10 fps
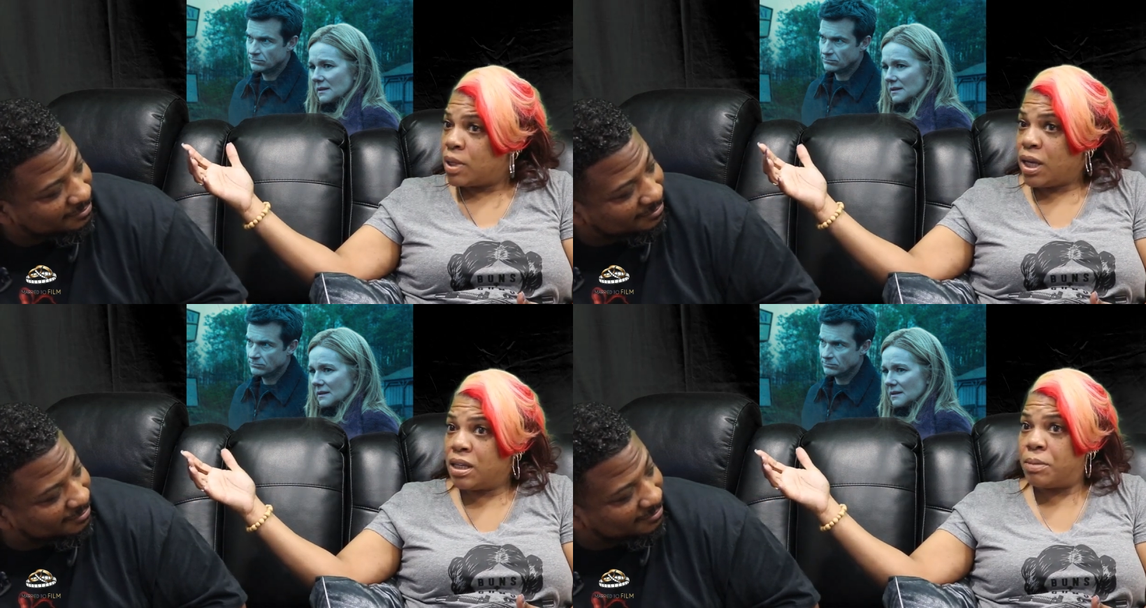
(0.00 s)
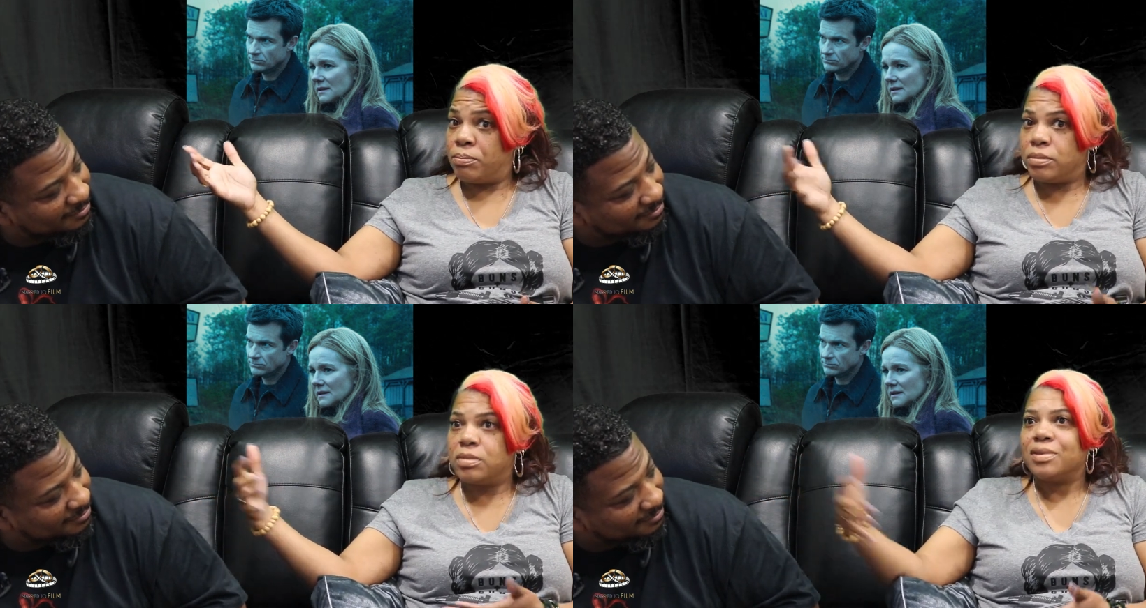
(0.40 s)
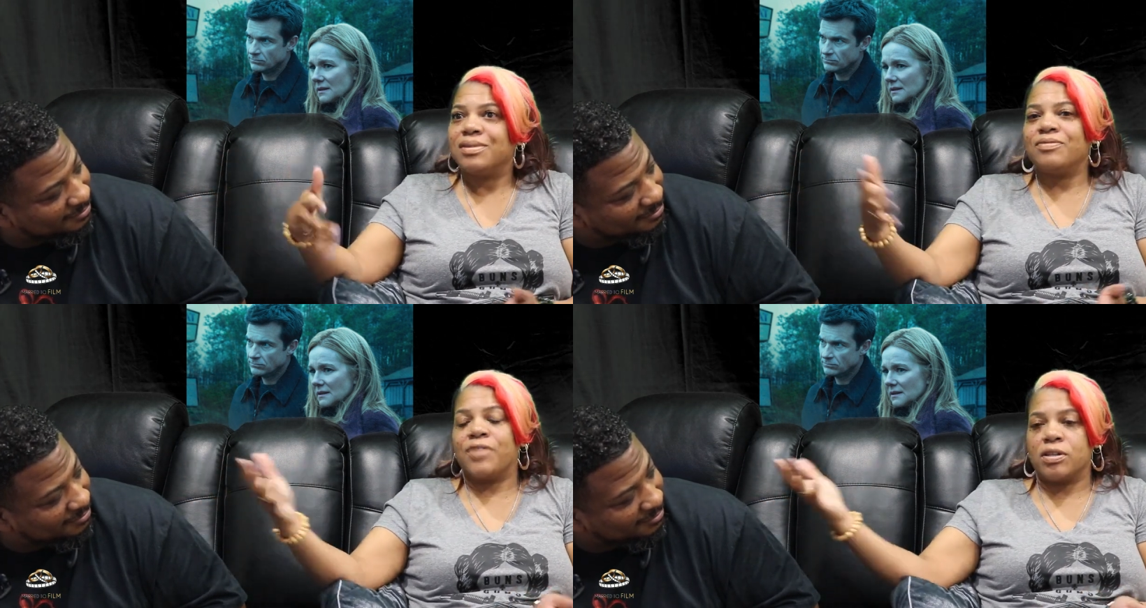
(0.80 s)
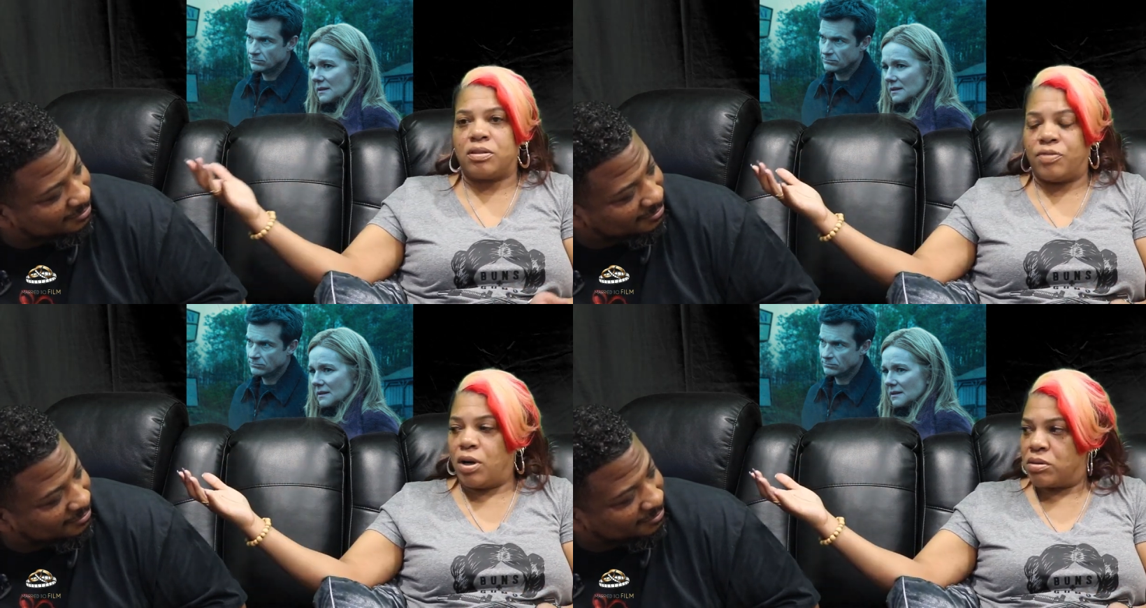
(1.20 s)
Speaker 1: And the, first
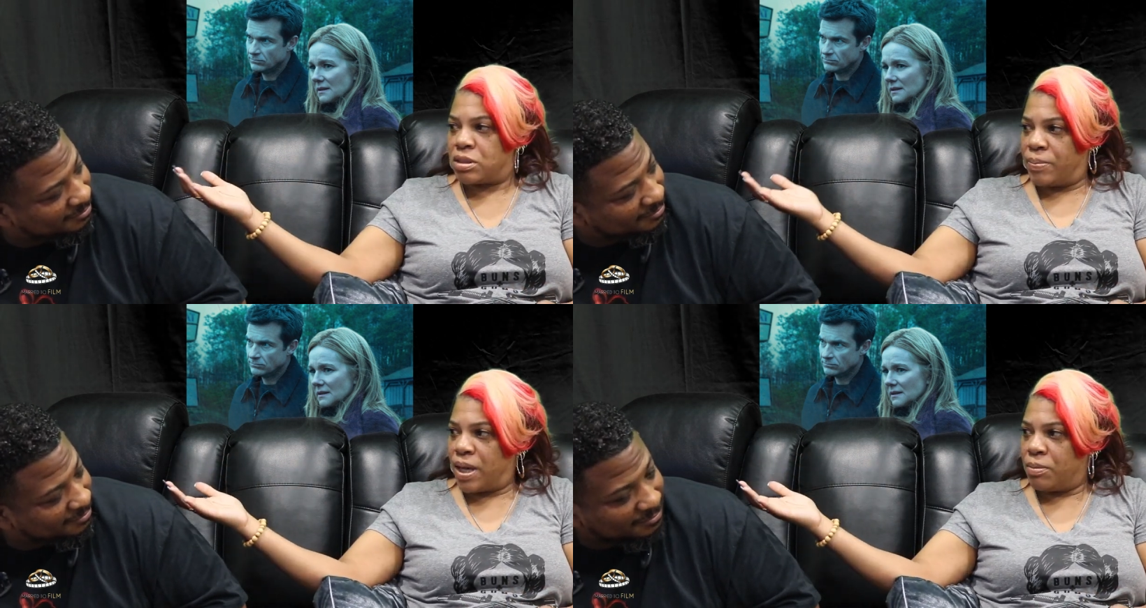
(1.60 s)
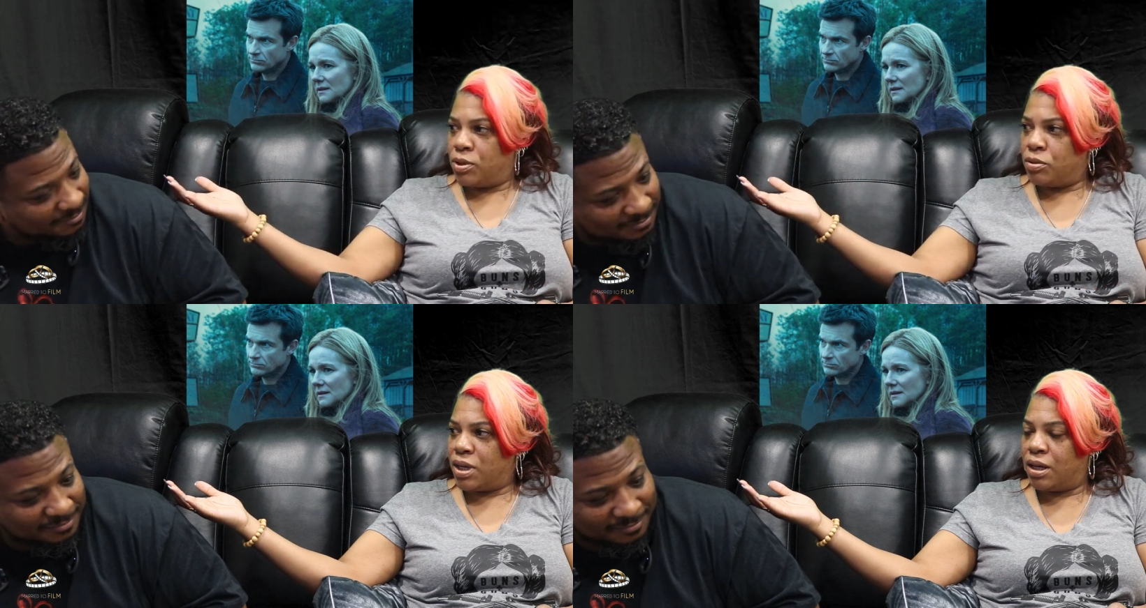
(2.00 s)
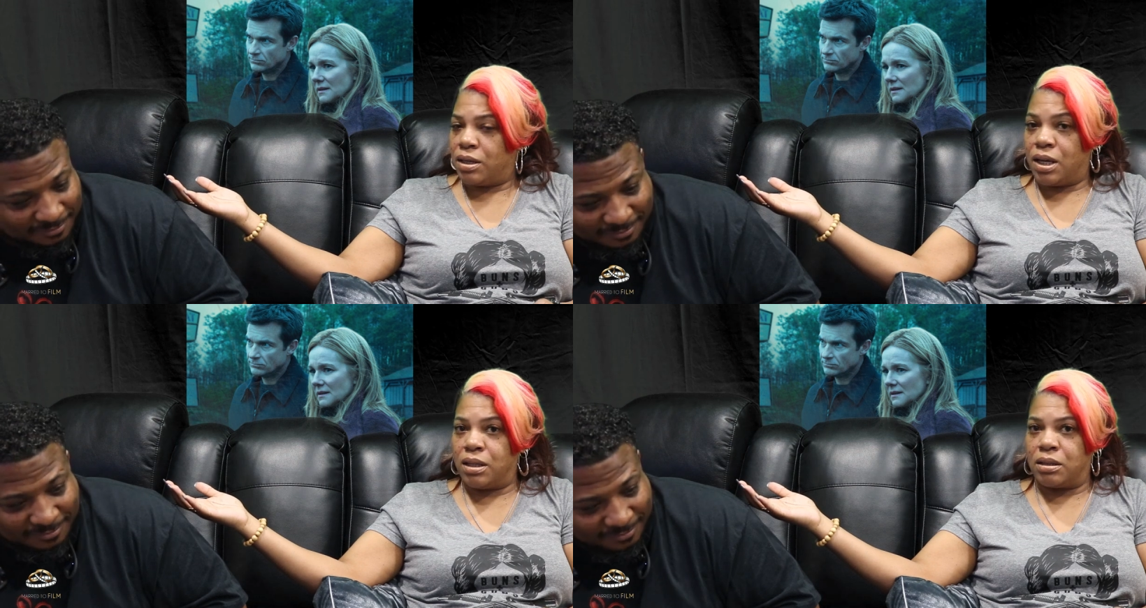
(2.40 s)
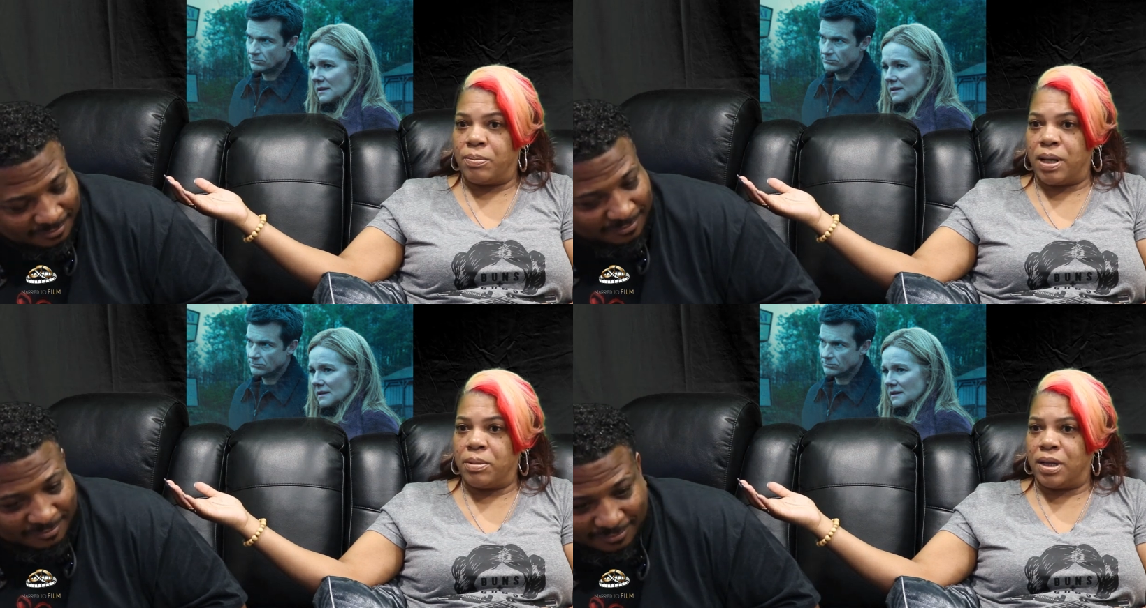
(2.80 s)
of all, it's a baby. You can't yell at a
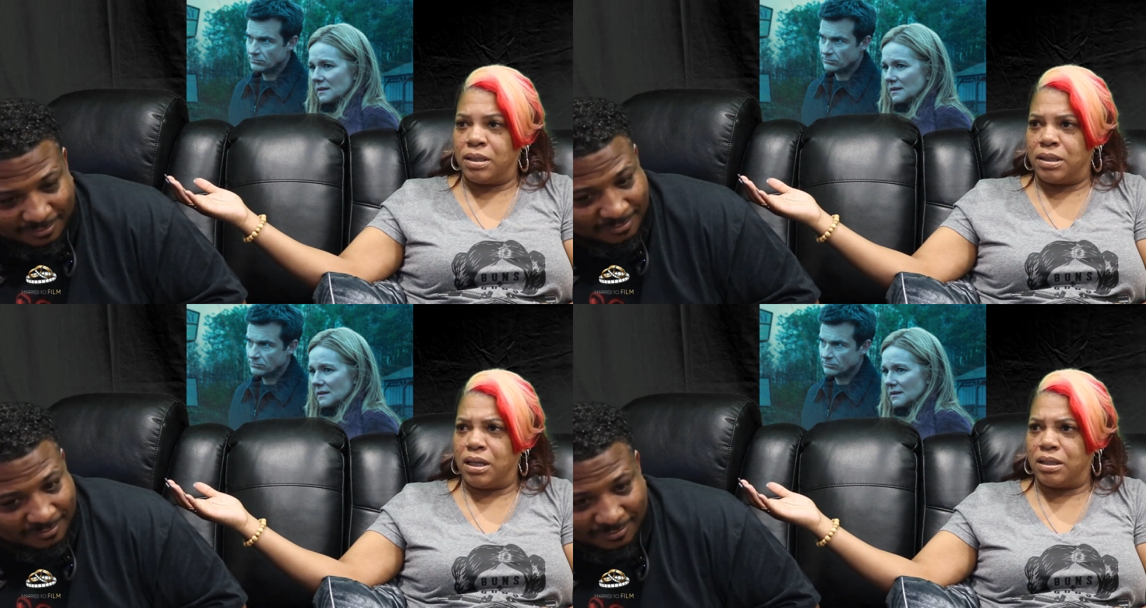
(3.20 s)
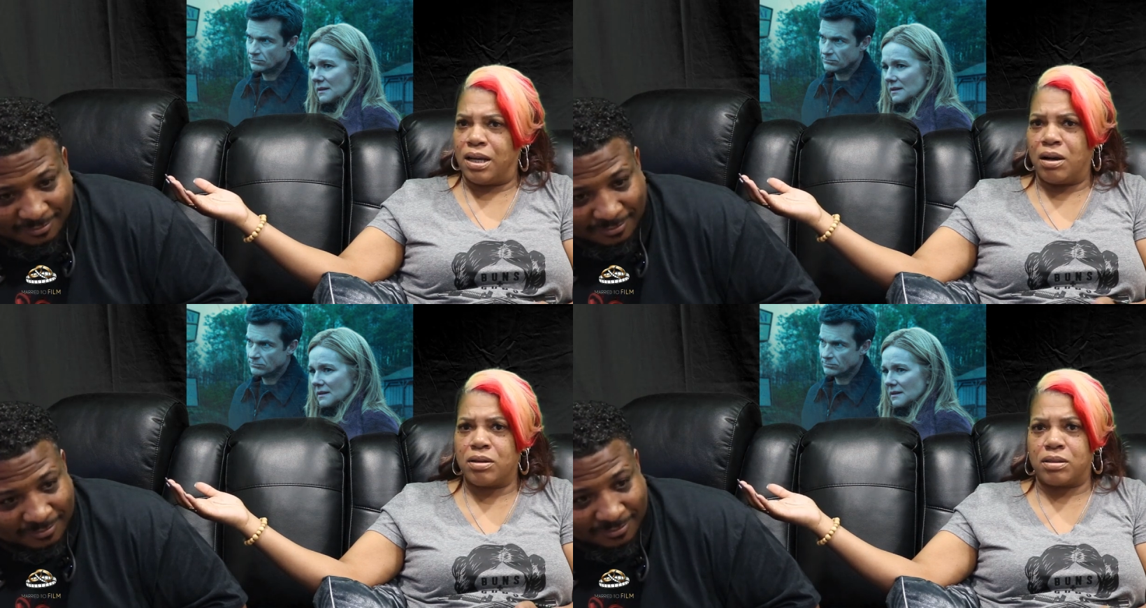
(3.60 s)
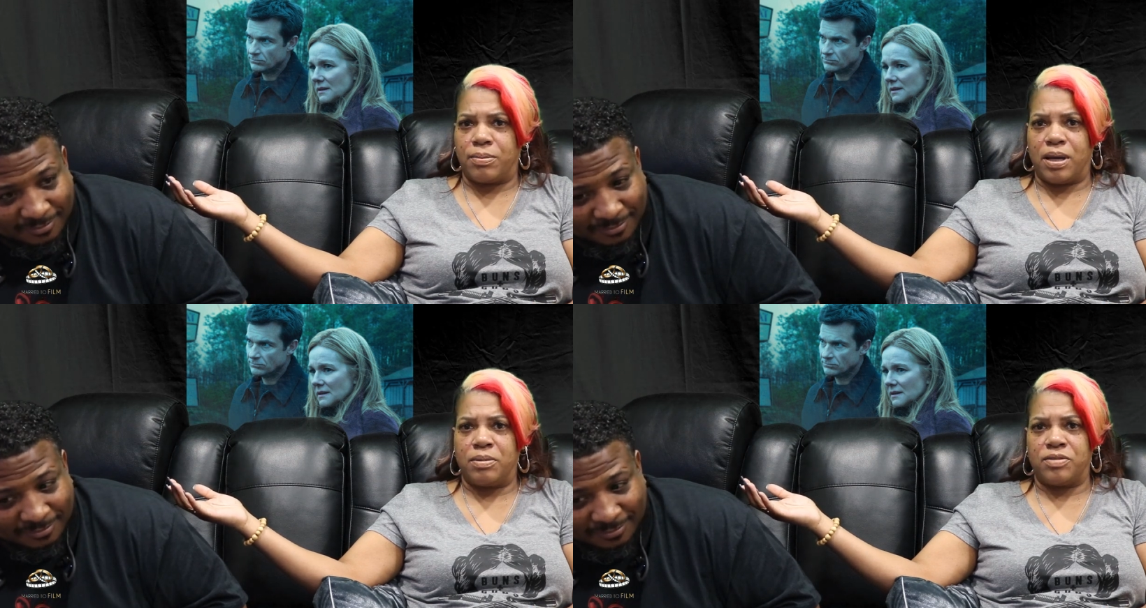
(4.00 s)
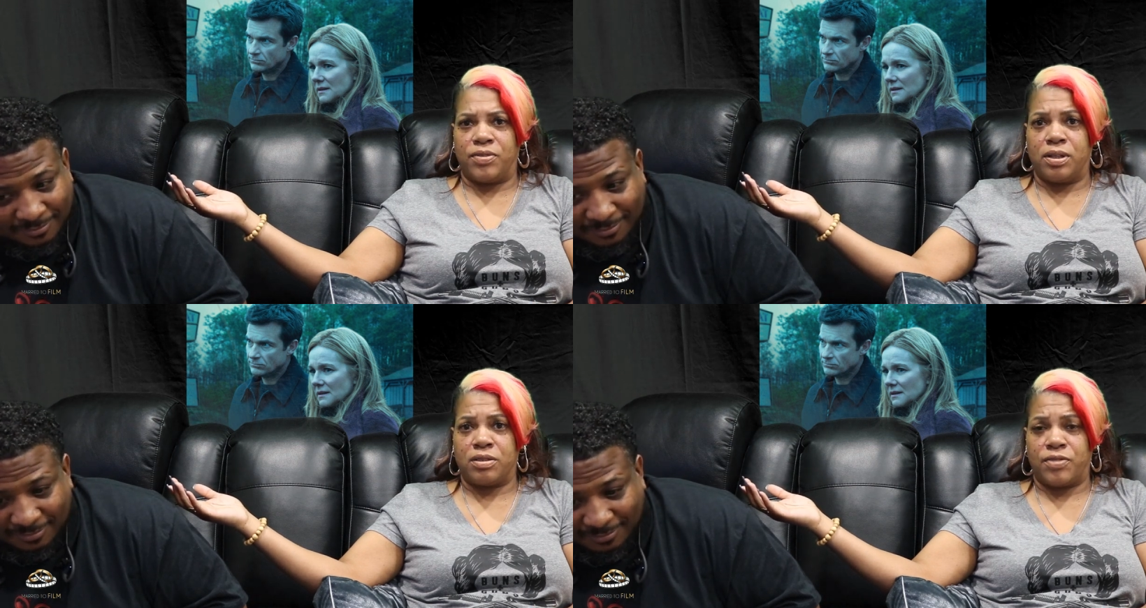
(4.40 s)
baby like that. That hurts the baby's
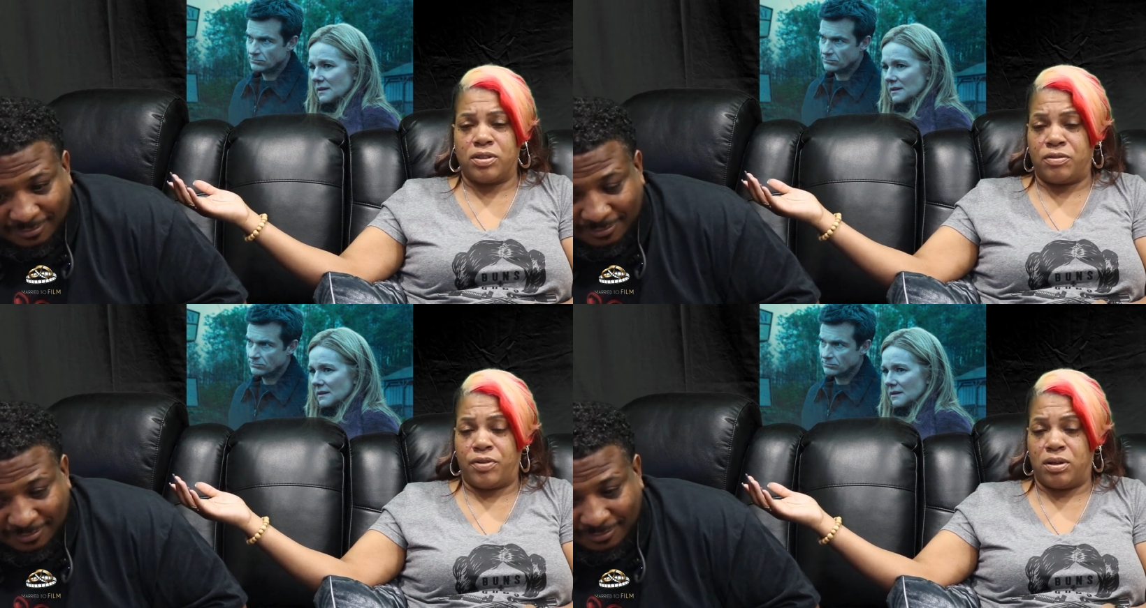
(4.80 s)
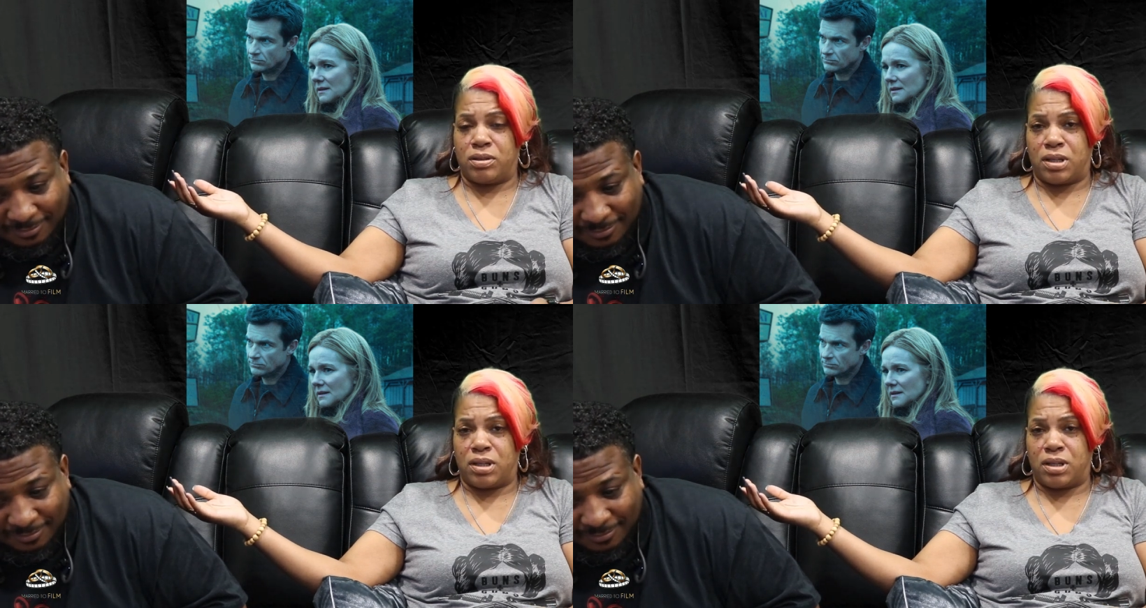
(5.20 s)
feelings. First of all, it